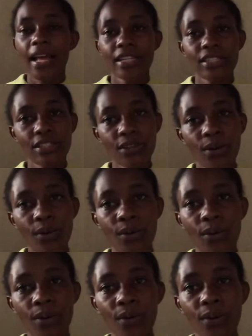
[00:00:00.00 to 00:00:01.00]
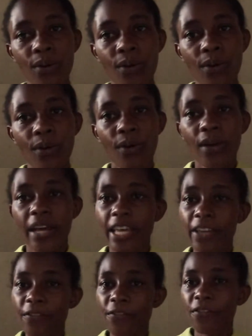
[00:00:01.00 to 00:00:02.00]
So
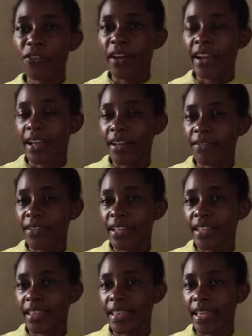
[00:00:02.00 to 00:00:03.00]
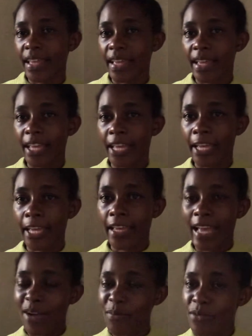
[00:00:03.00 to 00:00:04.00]
if you are having the
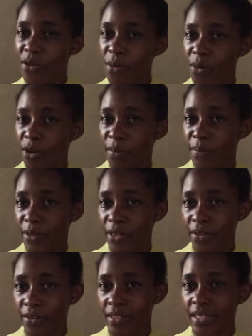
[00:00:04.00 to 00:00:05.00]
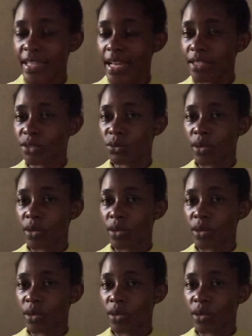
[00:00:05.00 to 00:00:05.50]
abnormal periods that